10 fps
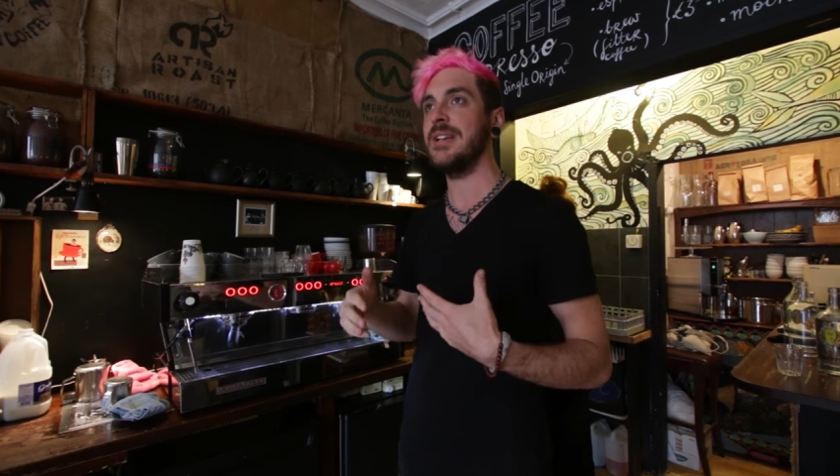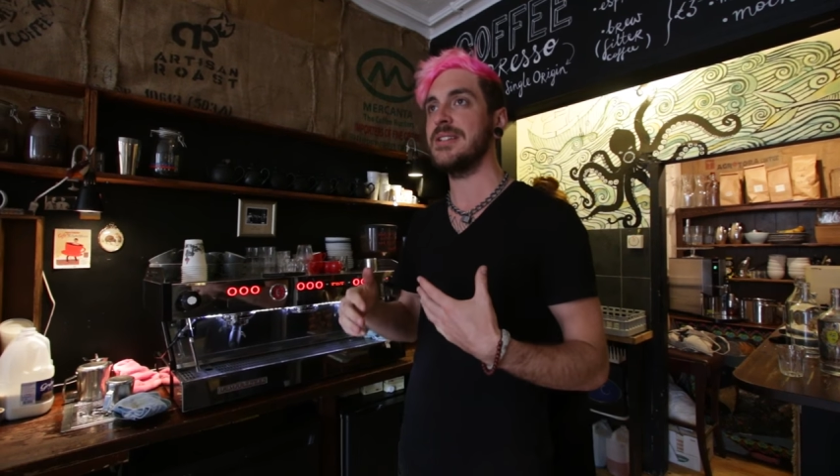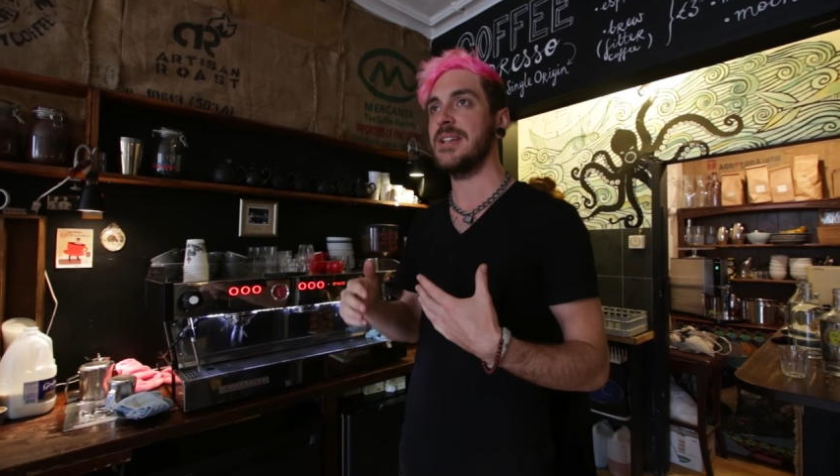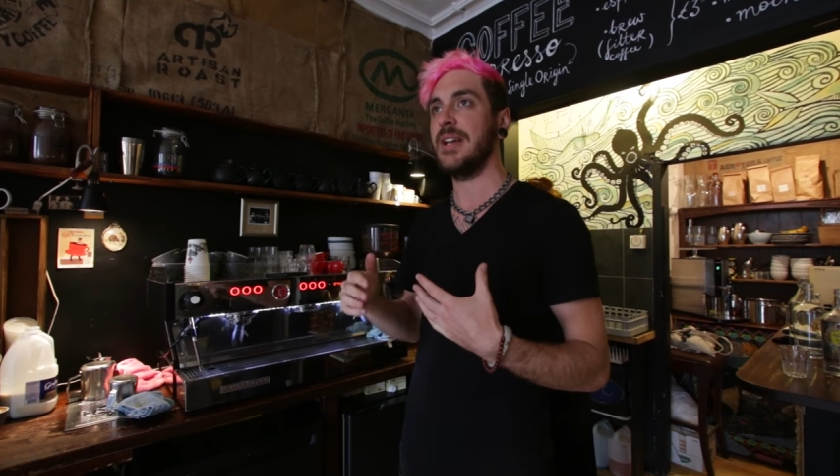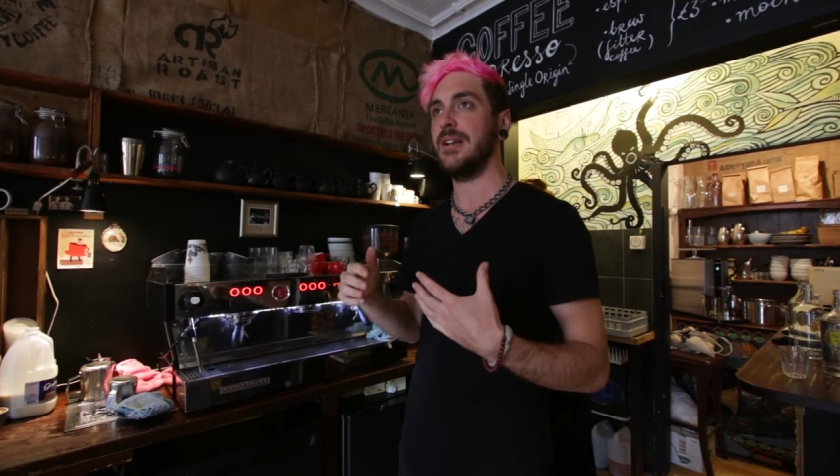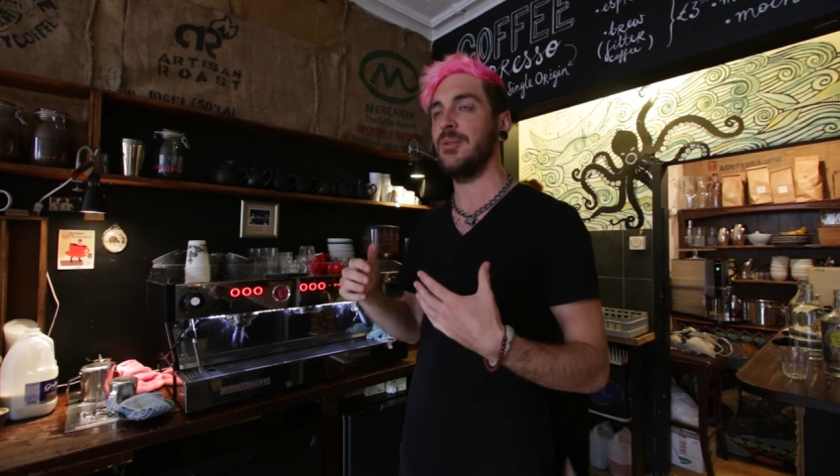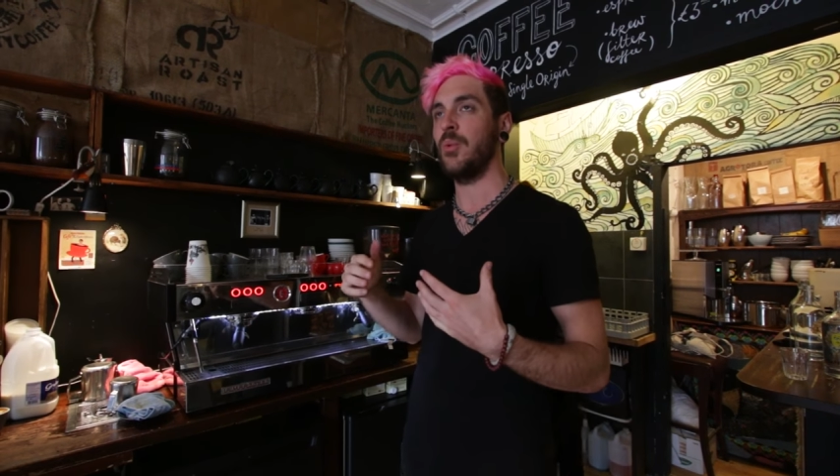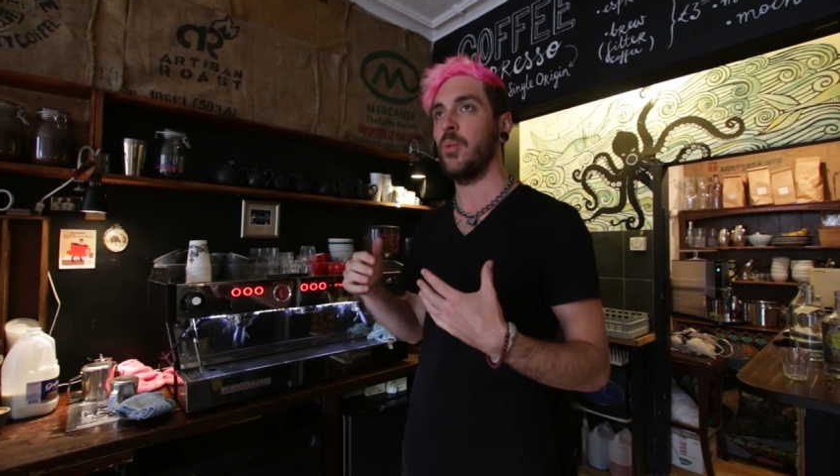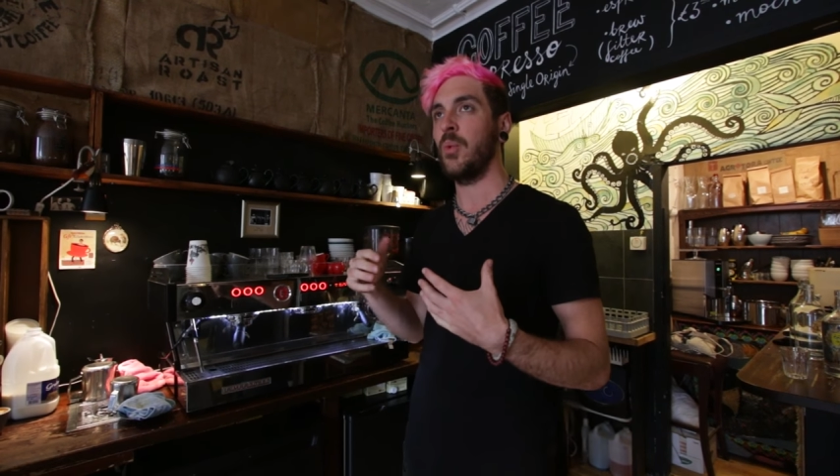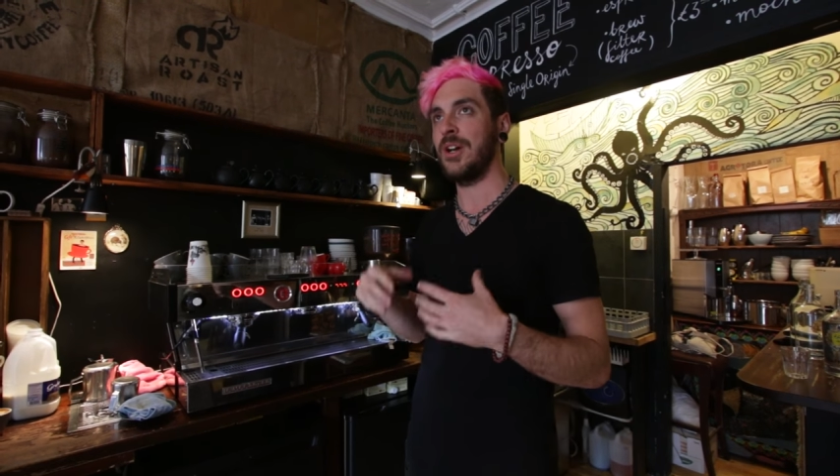is that
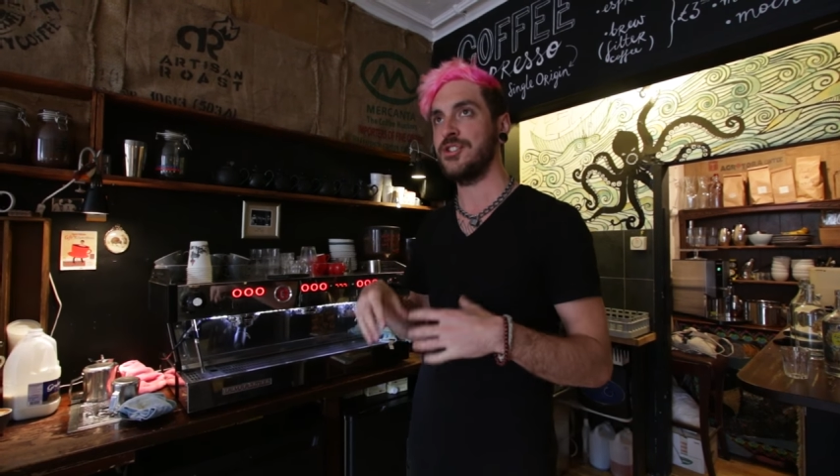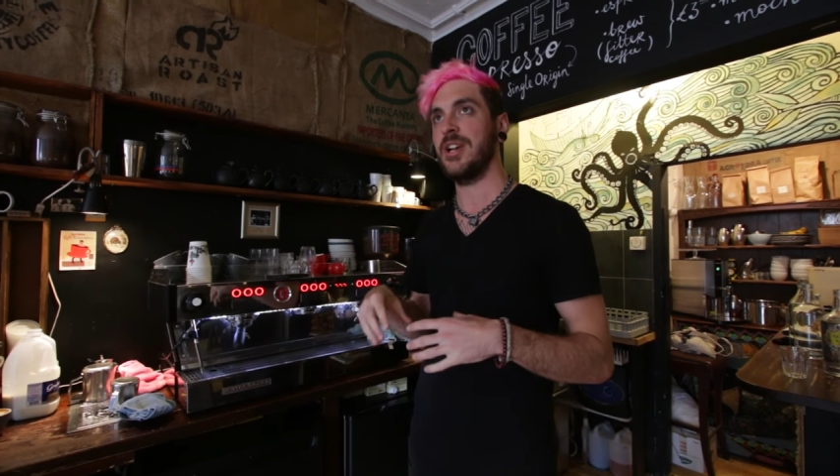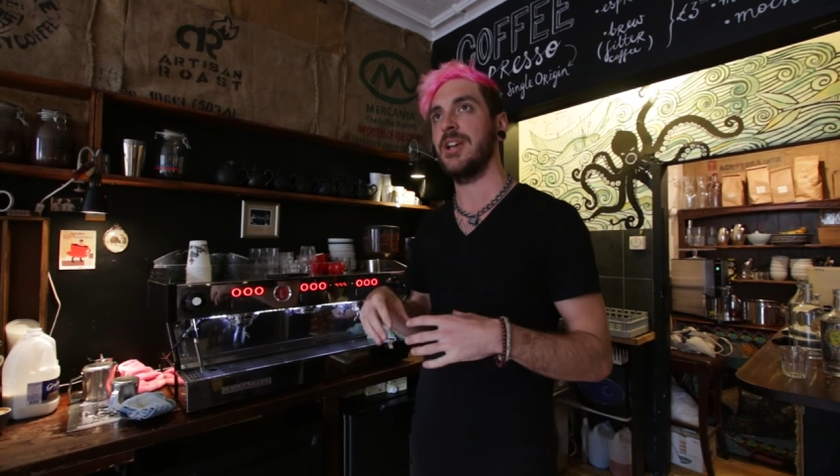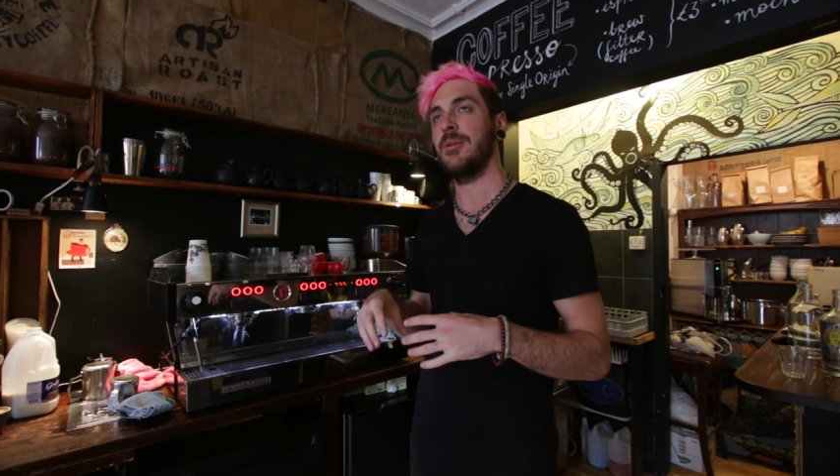while J.K.